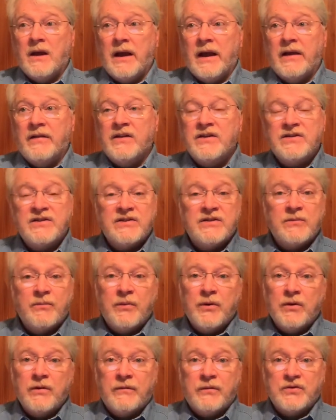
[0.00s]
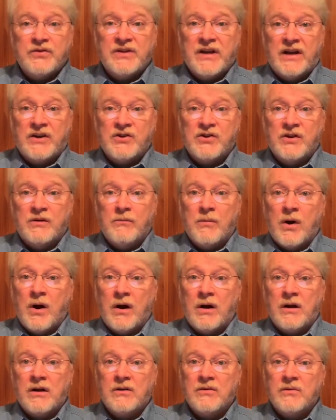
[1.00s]
And this is a beautiful section,
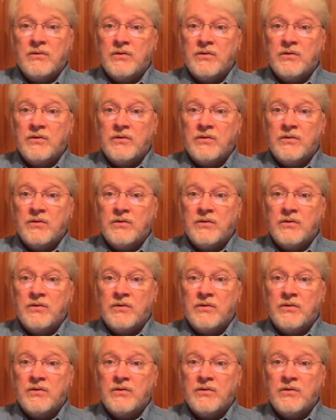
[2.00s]
Mark,